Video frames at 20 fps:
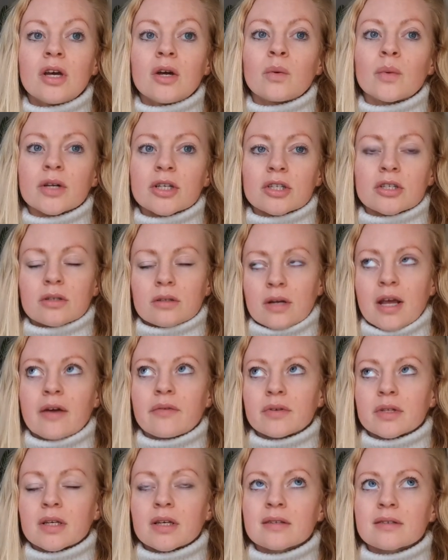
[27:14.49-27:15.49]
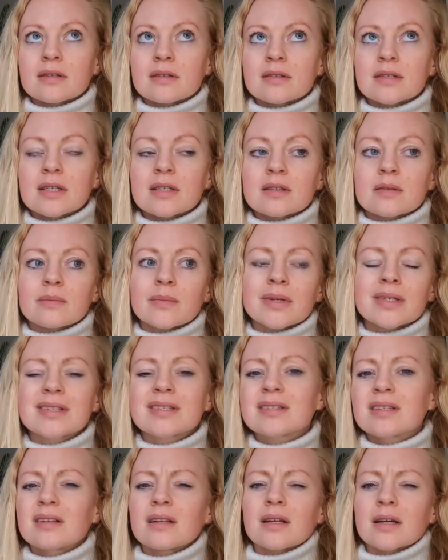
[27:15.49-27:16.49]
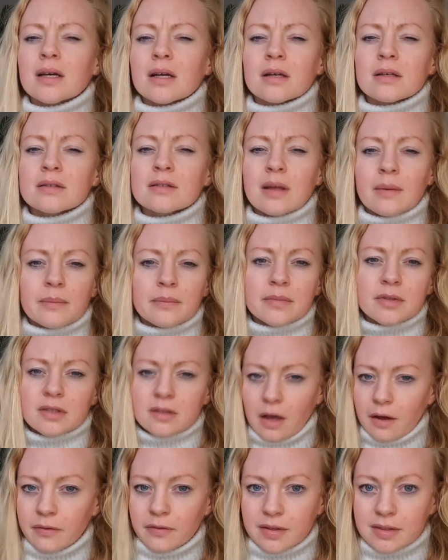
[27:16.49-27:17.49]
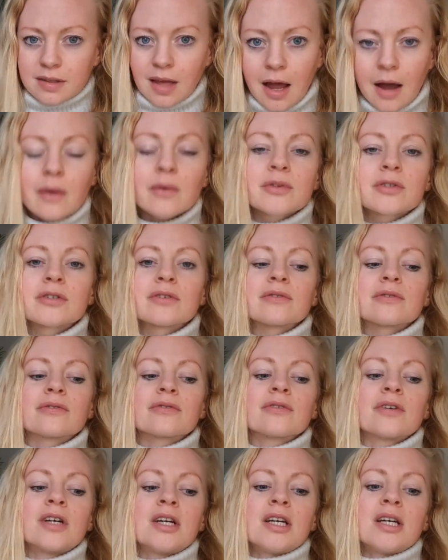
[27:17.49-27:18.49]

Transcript: which everything is in season, but still like some stuff is out of